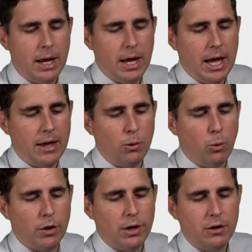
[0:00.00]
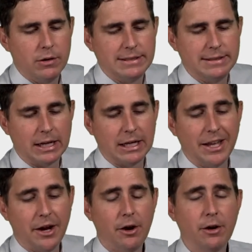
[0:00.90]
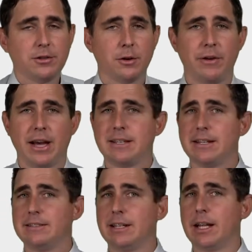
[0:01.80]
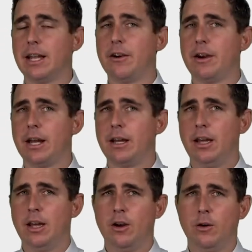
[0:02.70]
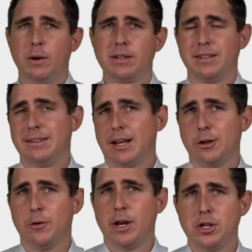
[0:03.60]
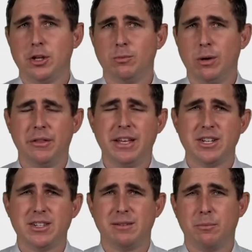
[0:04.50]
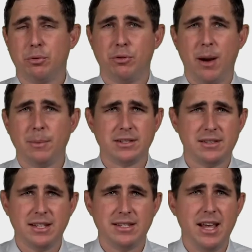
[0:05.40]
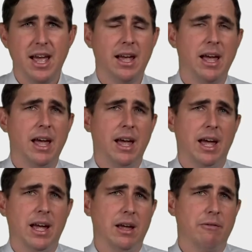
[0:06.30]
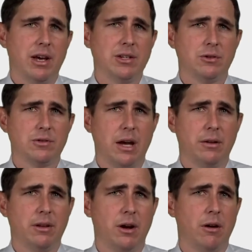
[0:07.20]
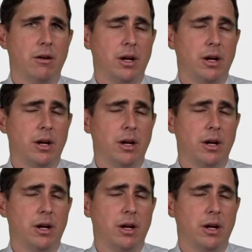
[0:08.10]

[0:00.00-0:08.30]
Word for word: And the word here is declare. So FactSet is declaring. What is a declaration? Well, they just promise. They say, hey, investors out there,